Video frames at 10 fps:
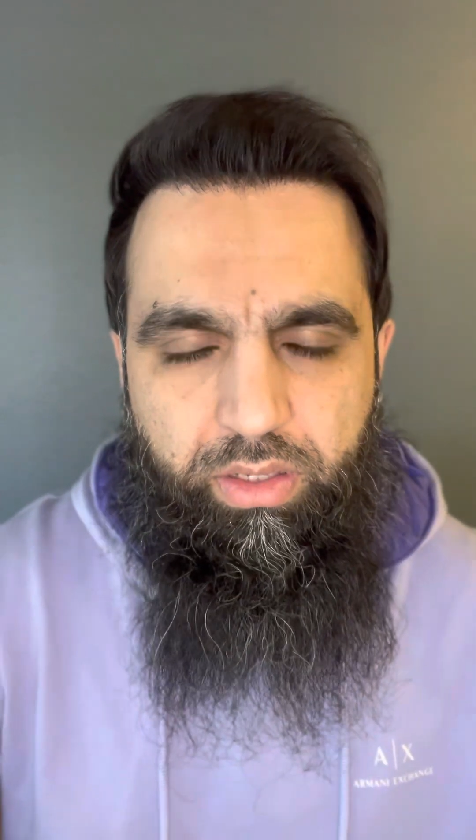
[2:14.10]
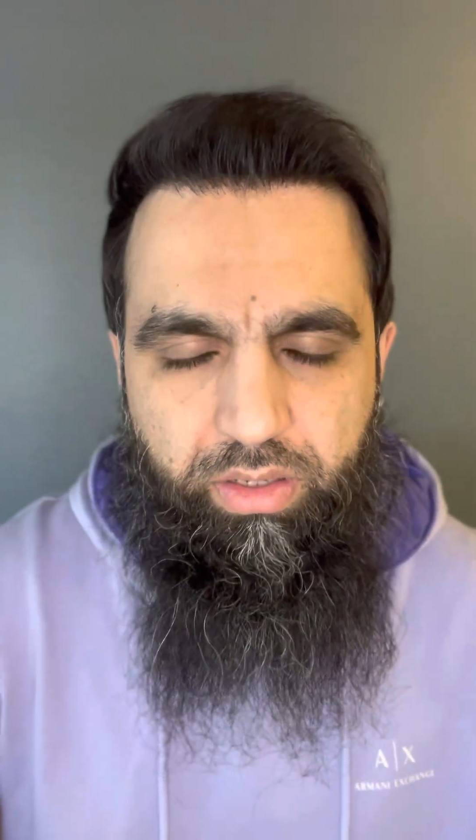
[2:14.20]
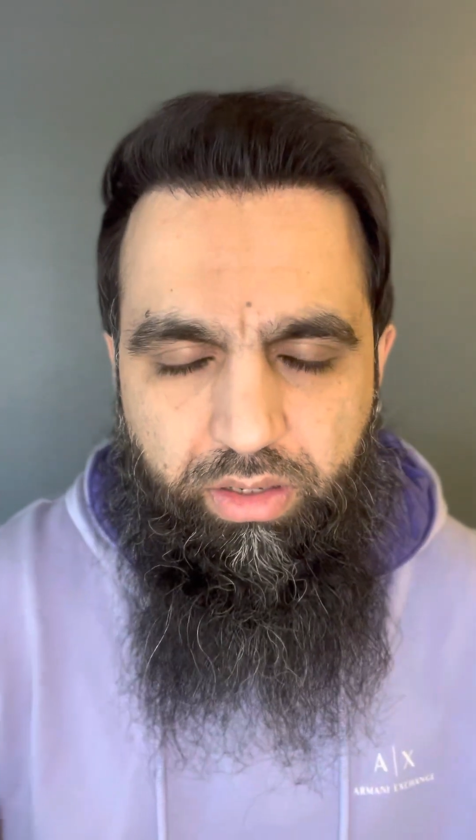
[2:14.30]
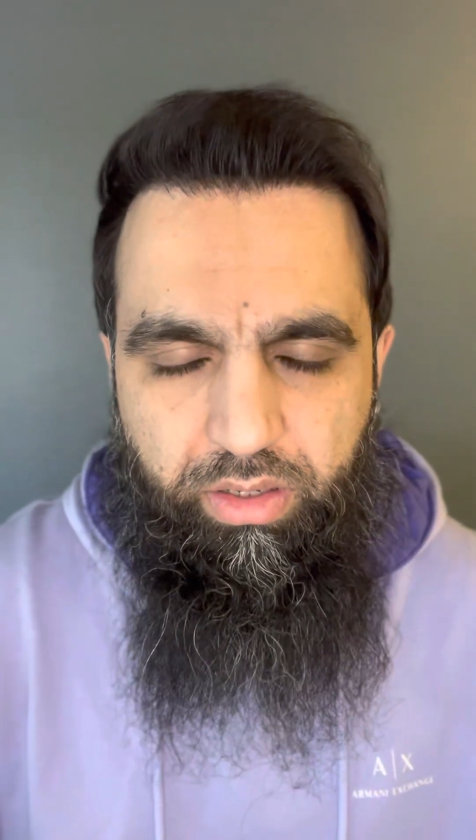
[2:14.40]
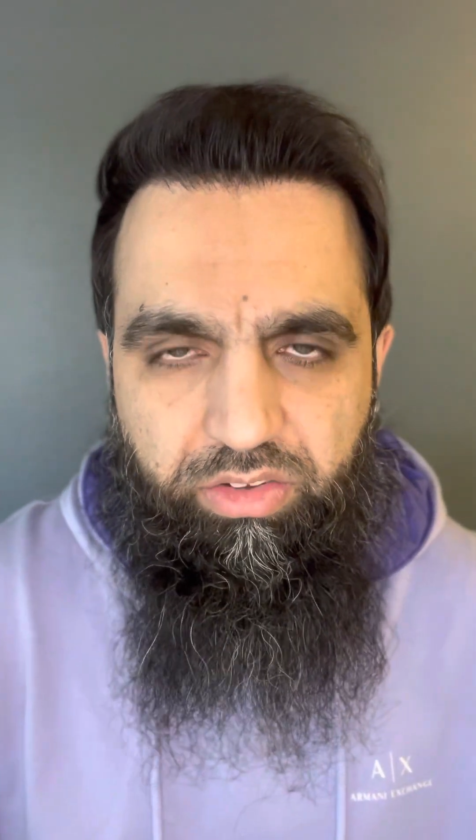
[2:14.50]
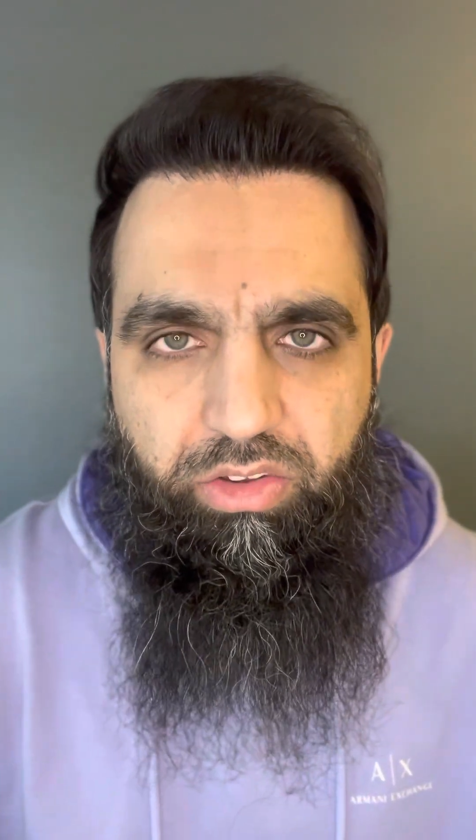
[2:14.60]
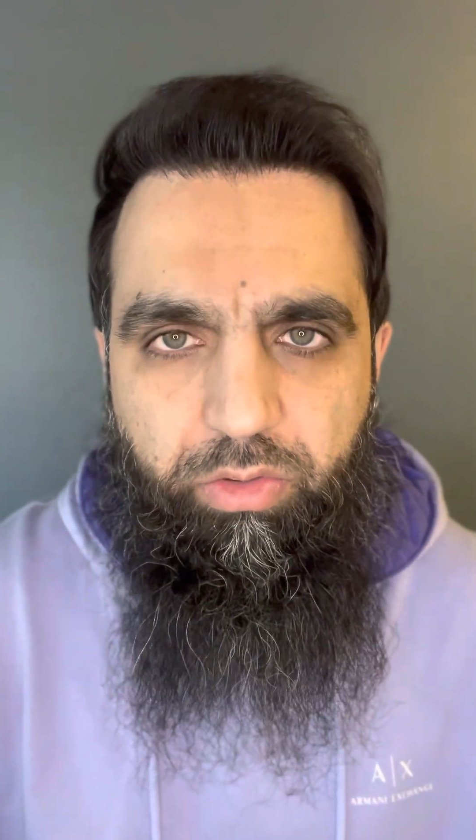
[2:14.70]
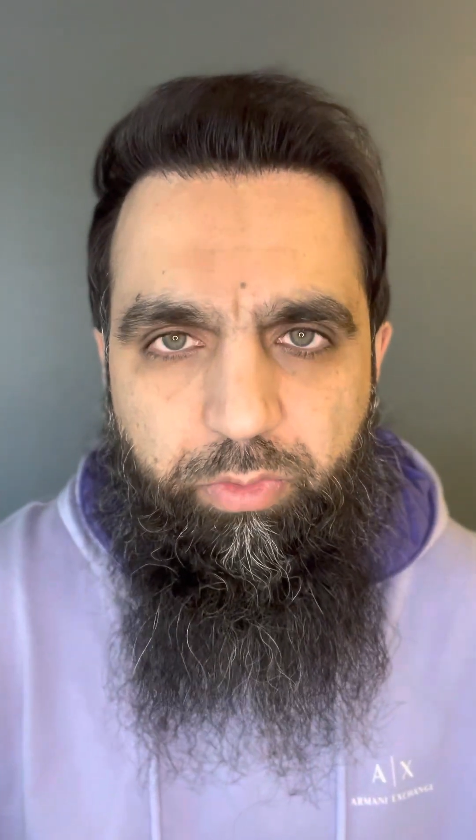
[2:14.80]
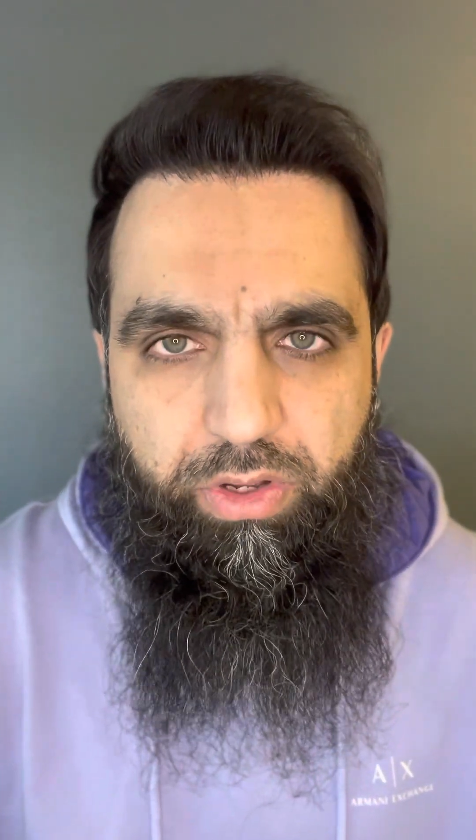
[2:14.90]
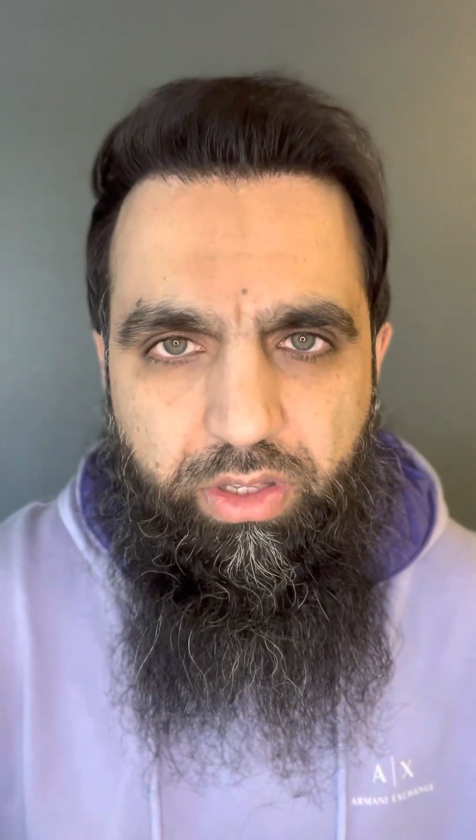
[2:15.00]

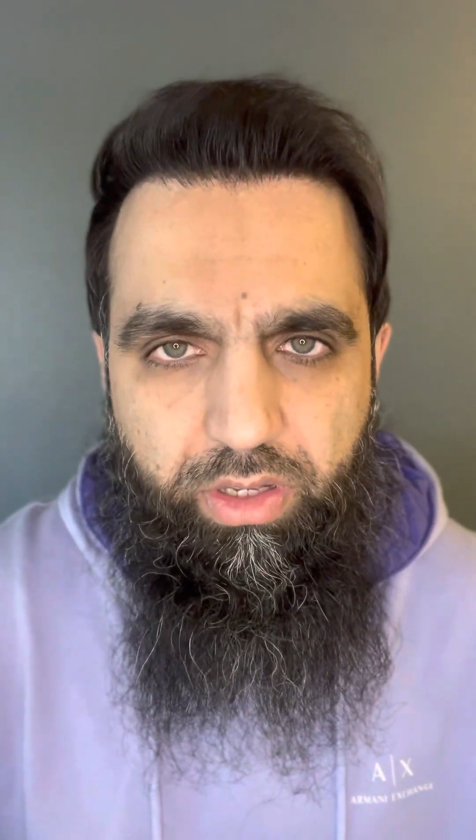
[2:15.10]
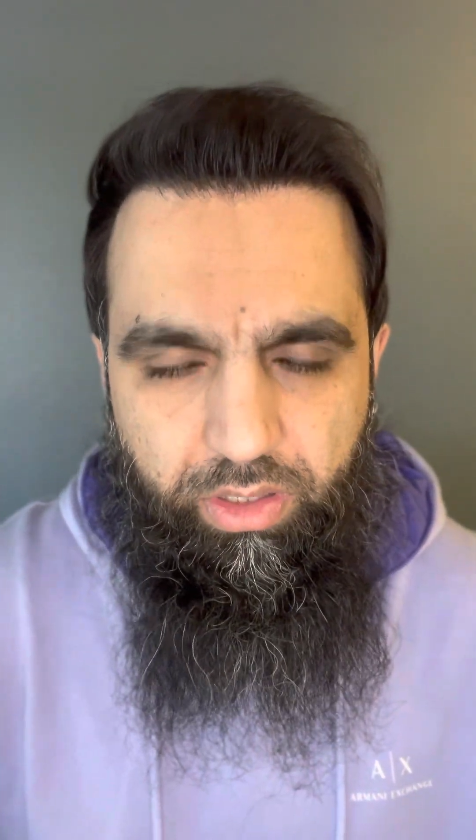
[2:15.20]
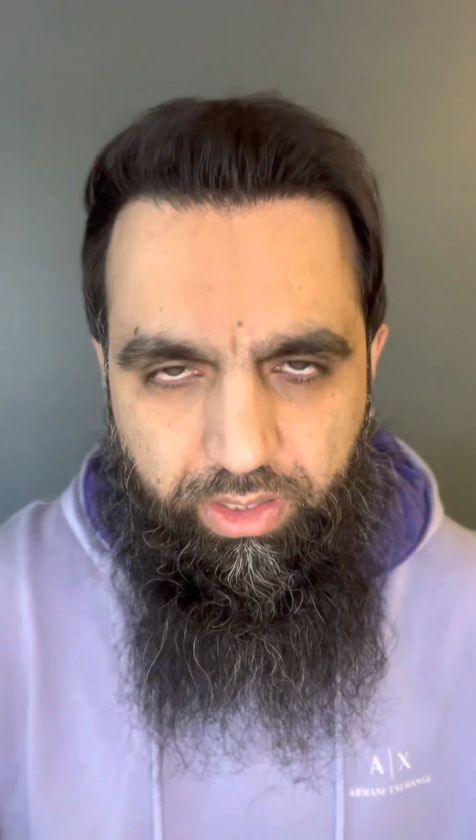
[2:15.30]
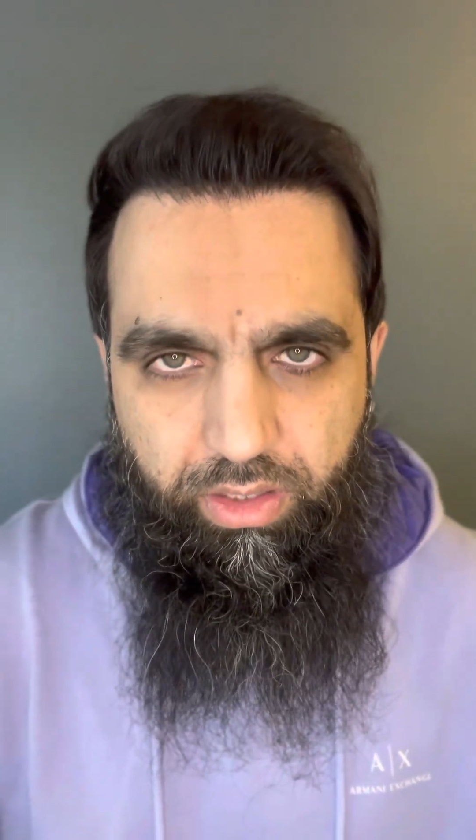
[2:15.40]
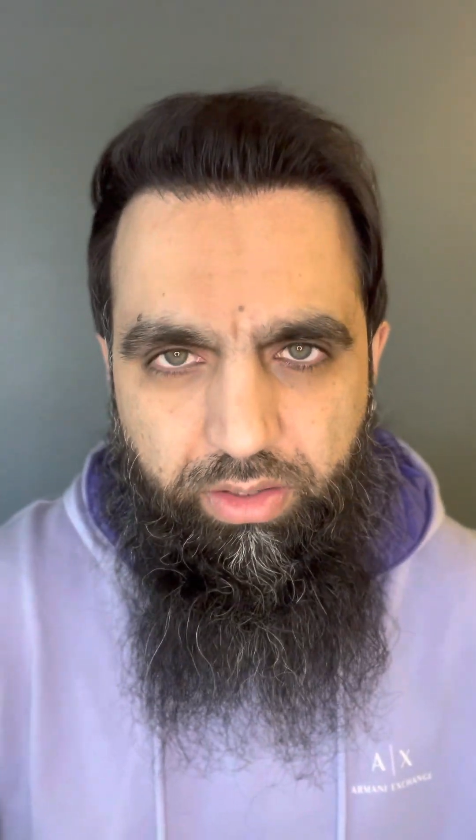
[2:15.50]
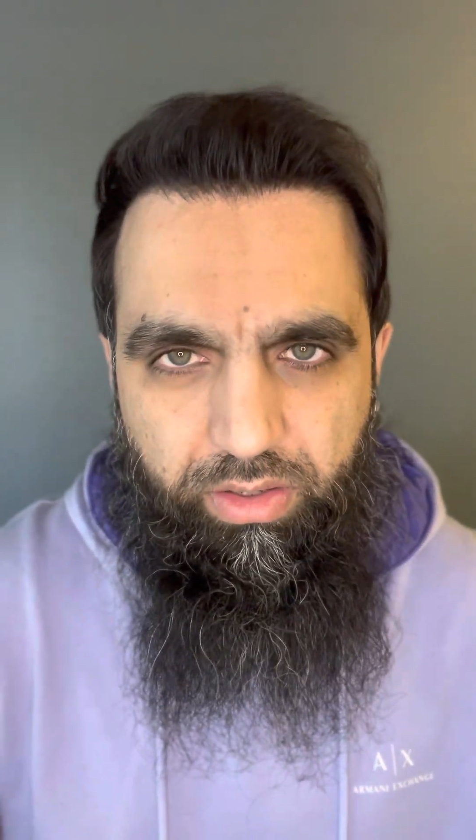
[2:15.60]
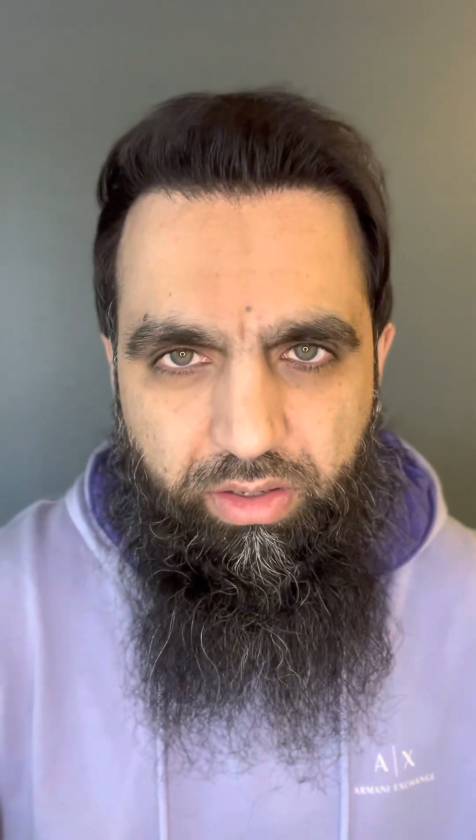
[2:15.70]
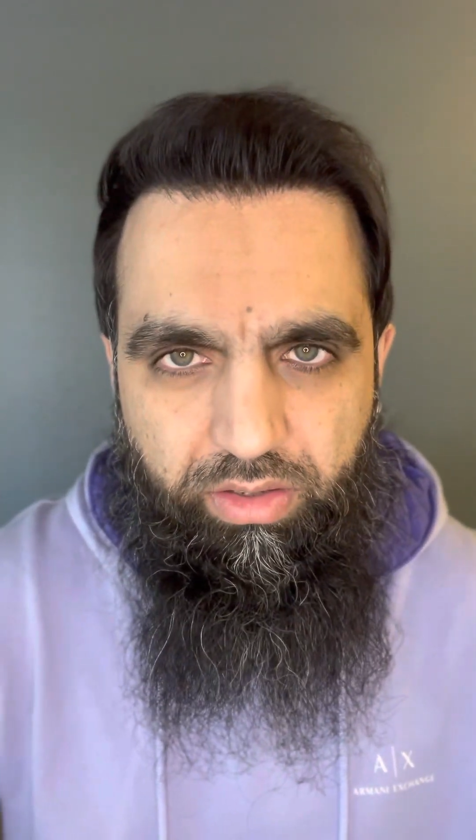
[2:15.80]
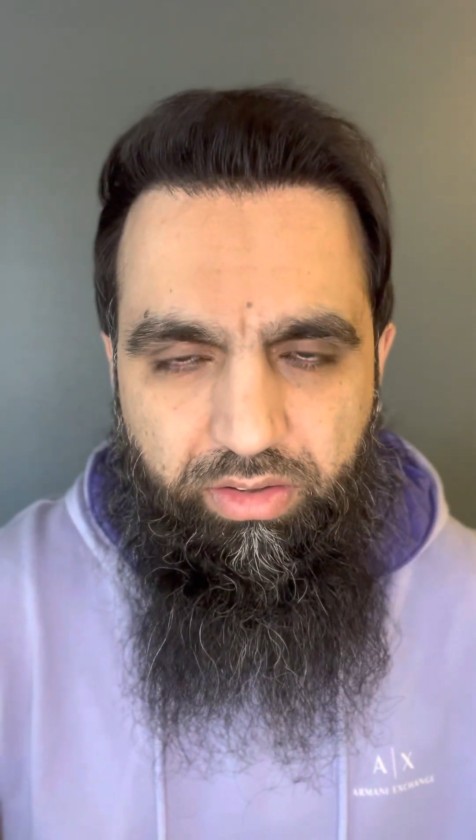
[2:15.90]
schizophrenia and other